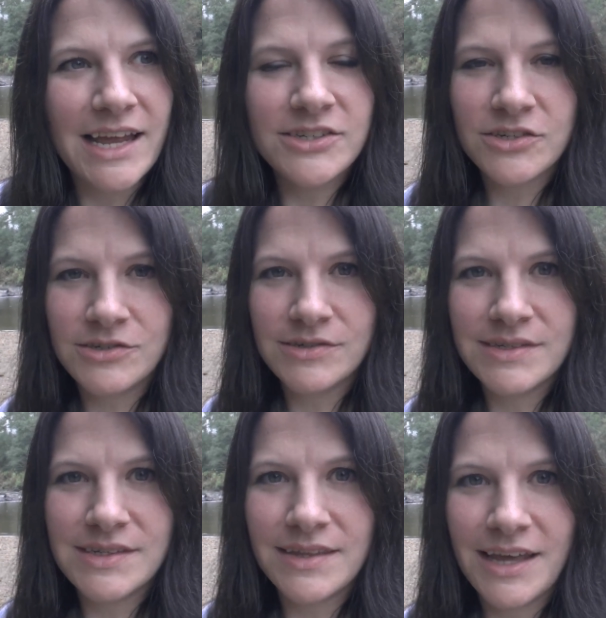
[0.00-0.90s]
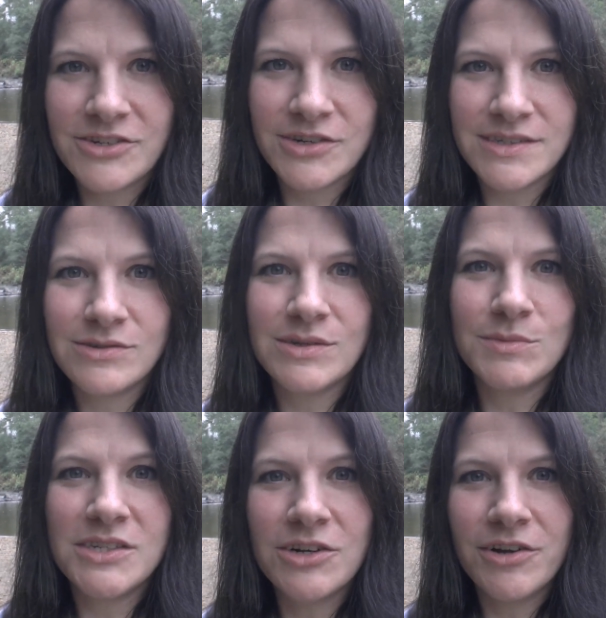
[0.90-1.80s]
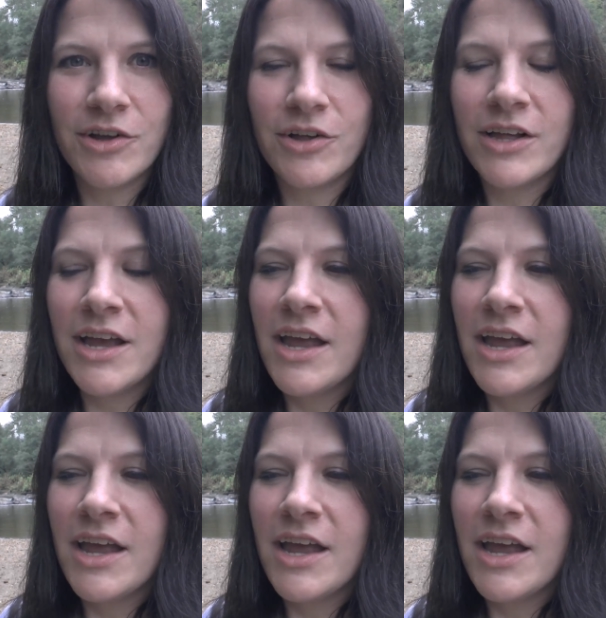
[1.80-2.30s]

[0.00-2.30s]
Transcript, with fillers: enters that translucent material,